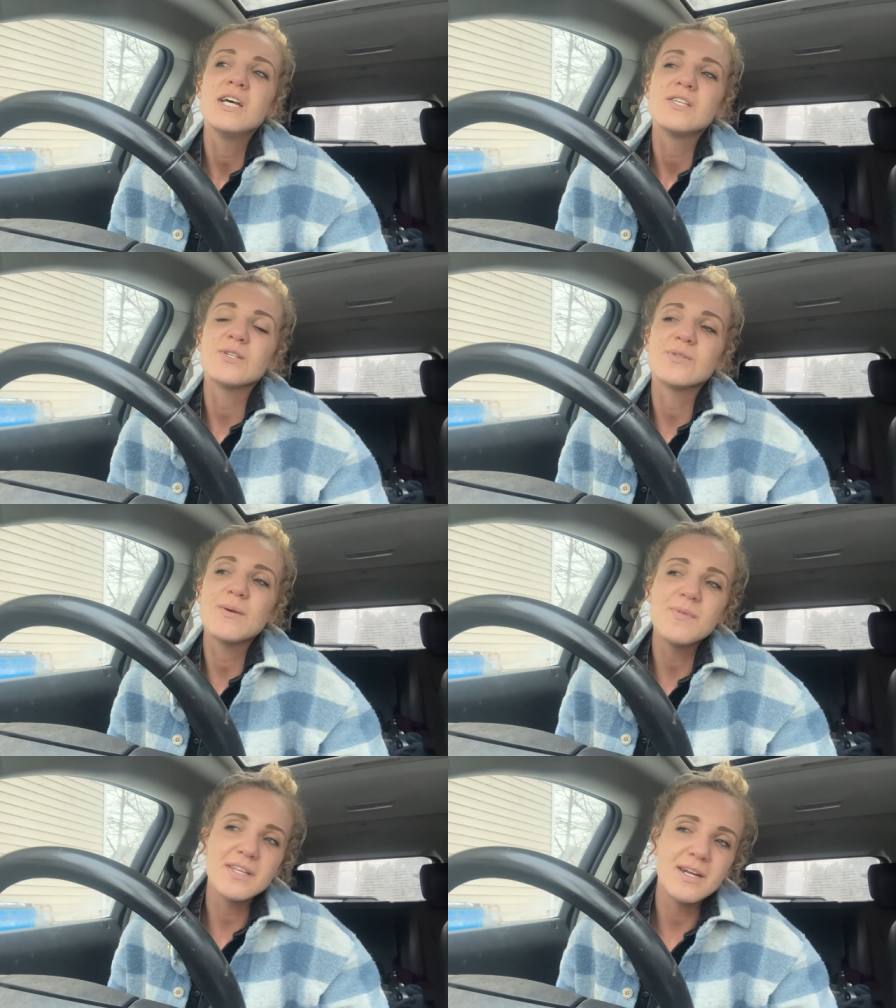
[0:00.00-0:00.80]
So
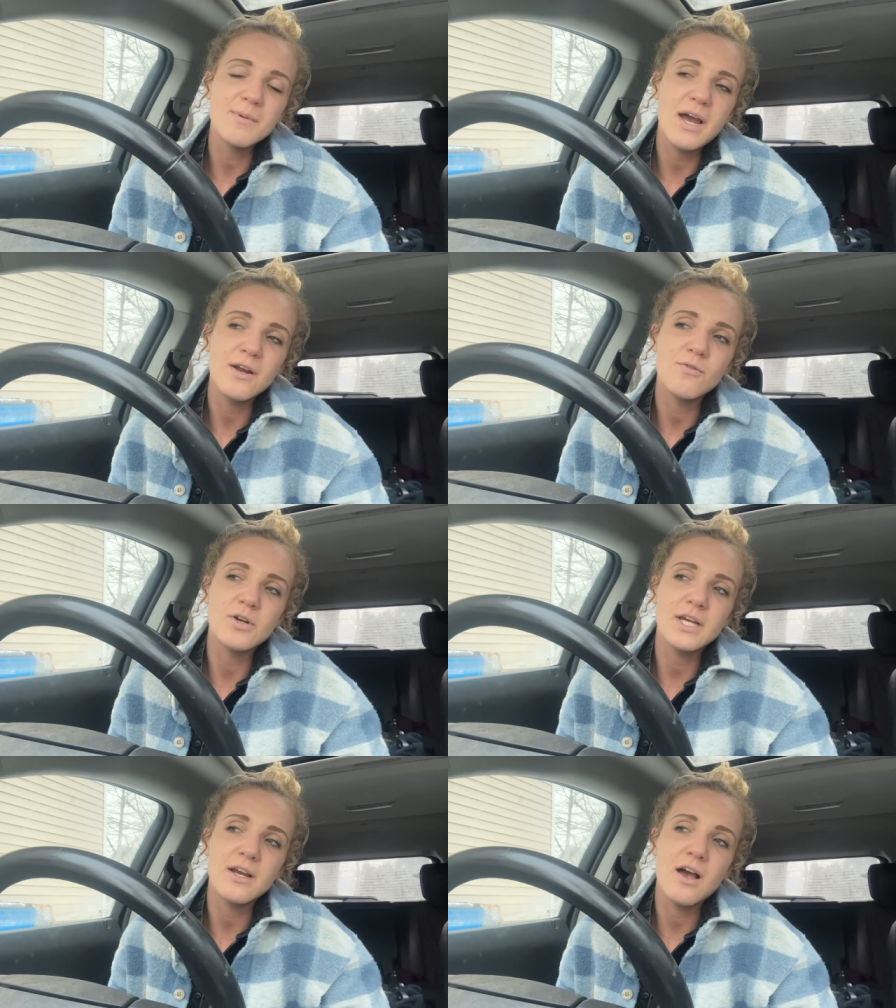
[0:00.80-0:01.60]
something that I'm kind of
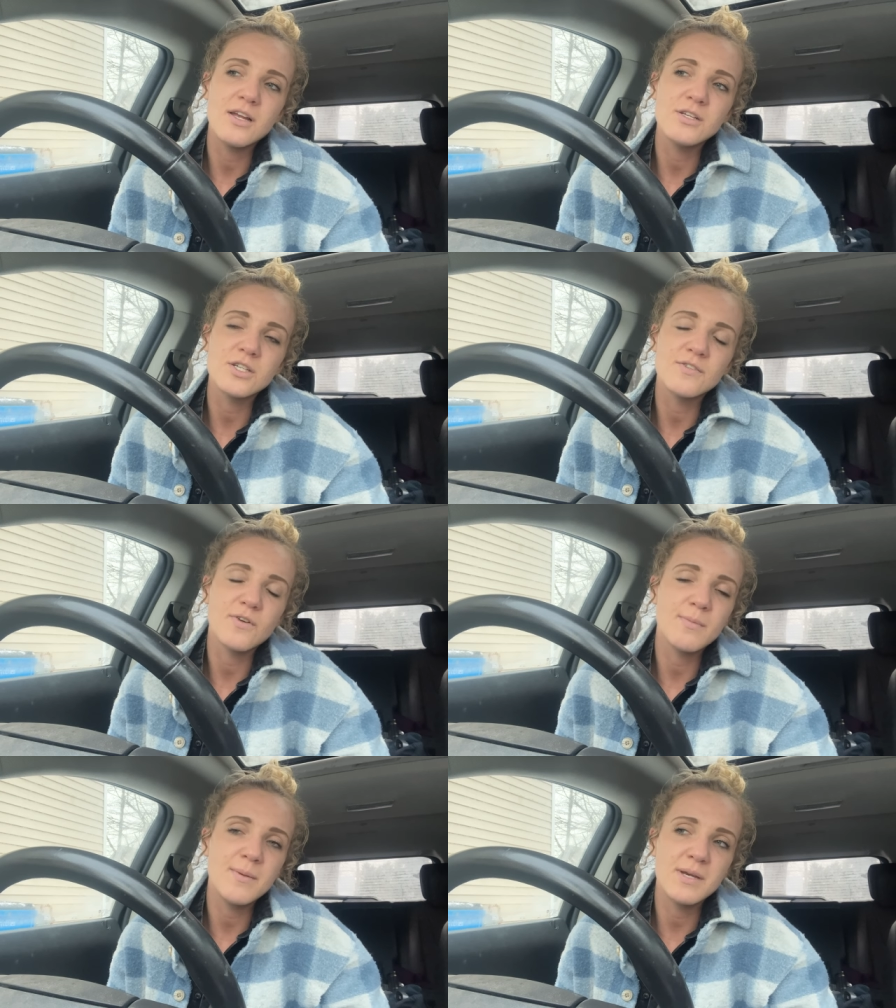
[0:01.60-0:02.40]
working on just
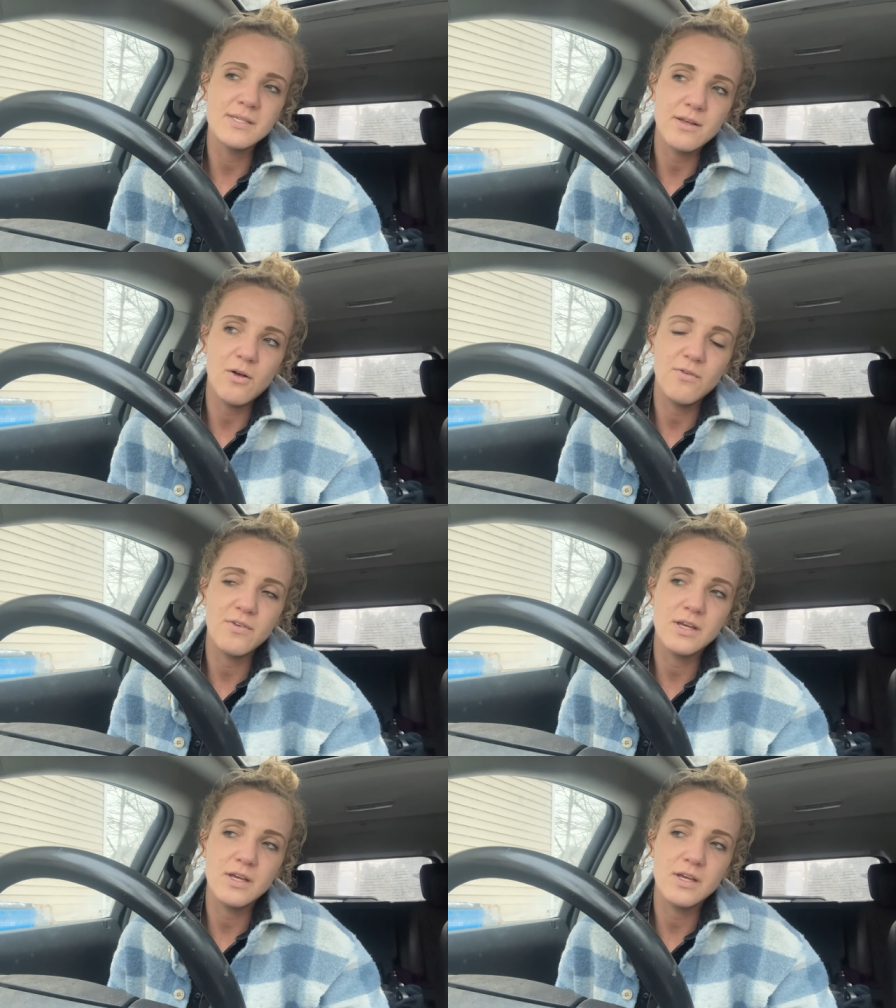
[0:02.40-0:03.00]
for me myself